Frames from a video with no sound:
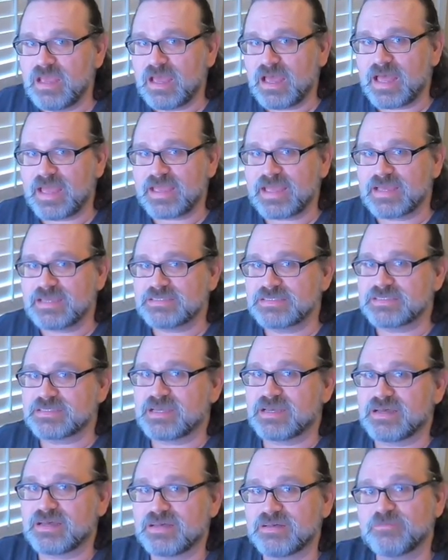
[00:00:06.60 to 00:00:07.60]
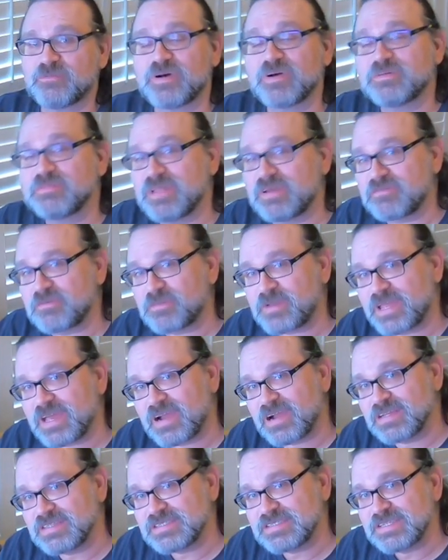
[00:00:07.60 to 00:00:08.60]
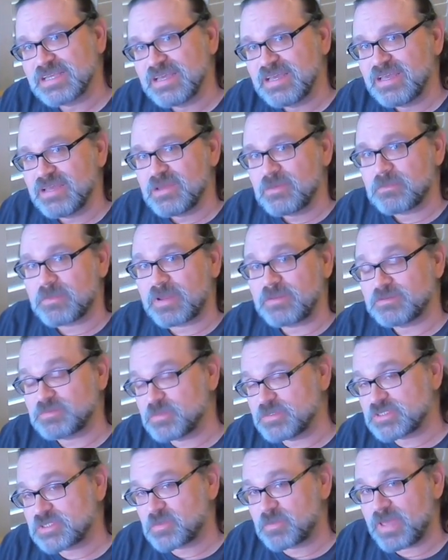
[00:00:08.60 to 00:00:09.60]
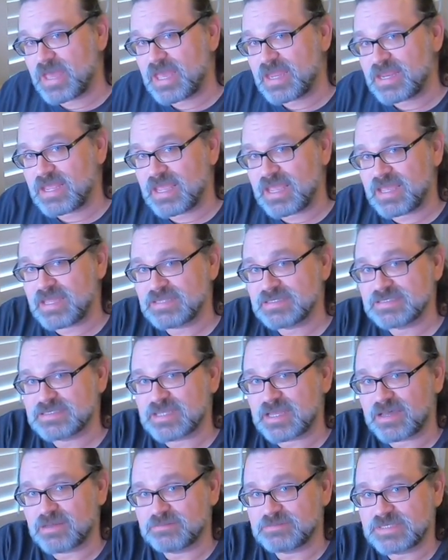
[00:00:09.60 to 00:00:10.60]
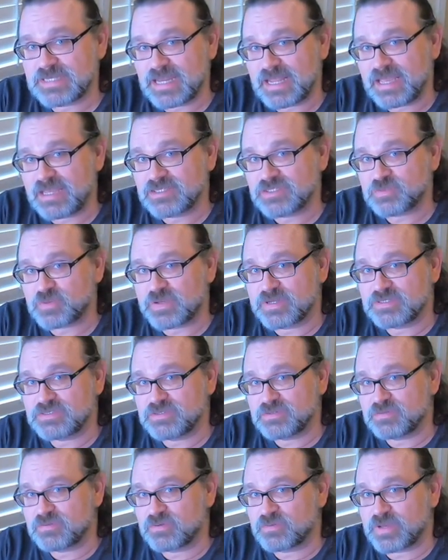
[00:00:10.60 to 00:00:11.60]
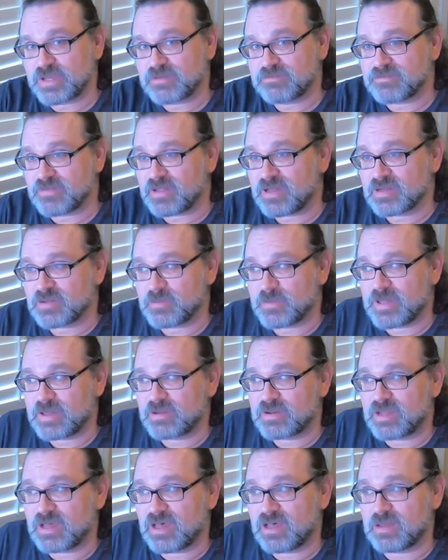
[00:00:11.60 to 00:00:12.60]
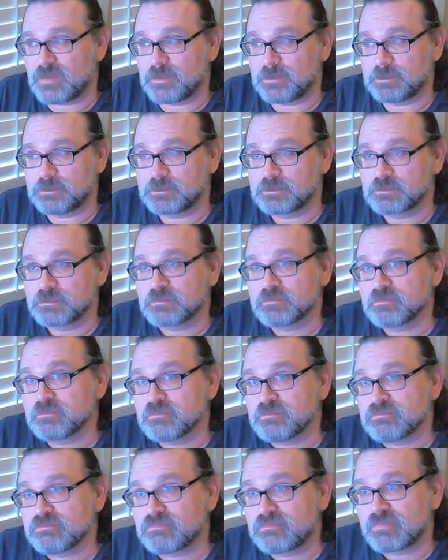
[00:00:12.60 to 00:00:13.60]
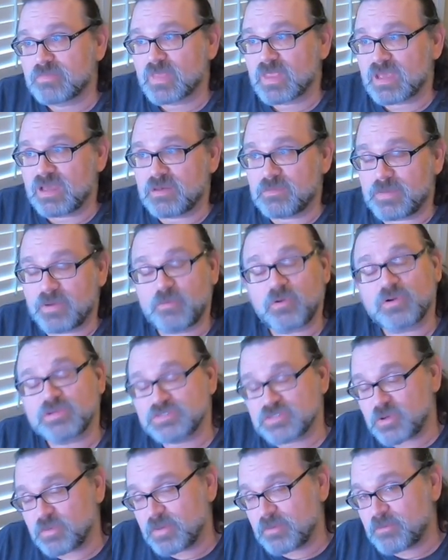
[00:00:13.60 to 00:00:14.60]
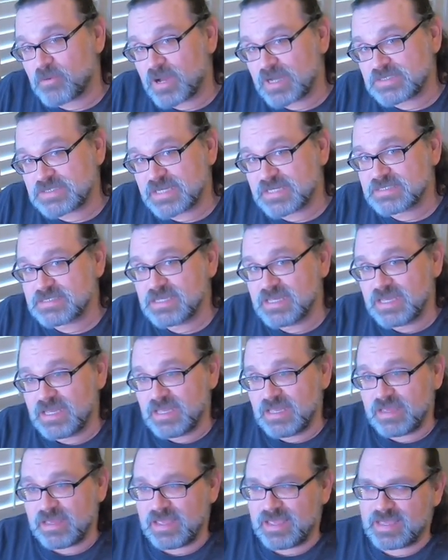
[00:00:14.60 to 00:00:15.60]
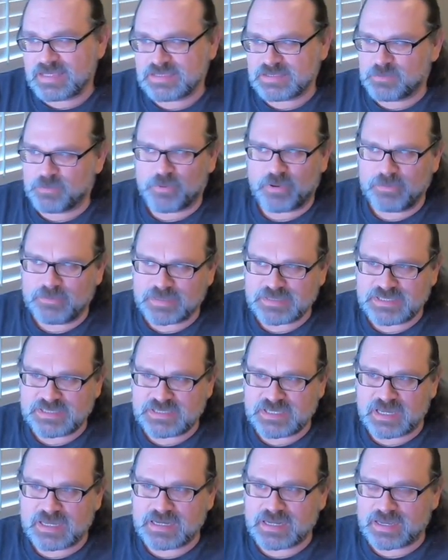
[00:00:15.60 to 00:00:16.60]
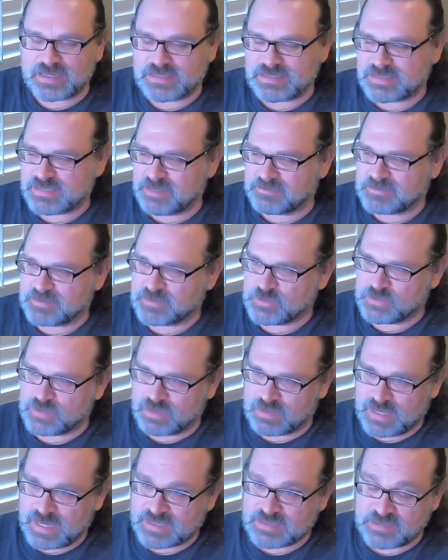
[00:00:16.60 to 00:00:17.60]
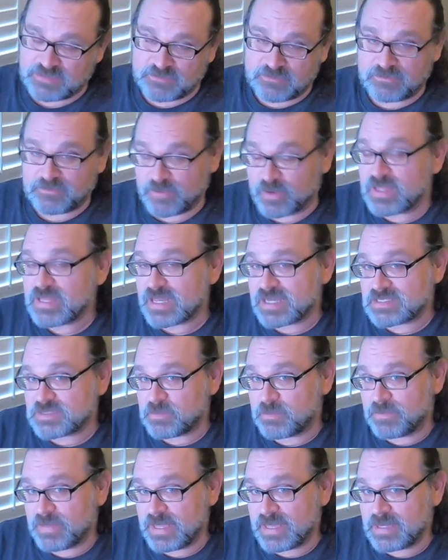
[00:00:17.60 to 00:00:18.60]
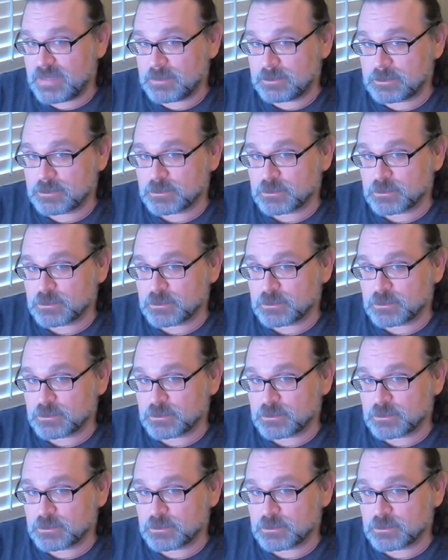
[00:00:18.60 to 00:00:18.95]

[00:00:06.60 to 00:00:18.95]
Hi guys, welcome to Everybody Arts. My name is Mr. Matt, and today I just want to do a quick vlog about my rotoscoping project. It's pretty much done. I just have to do the very last bit.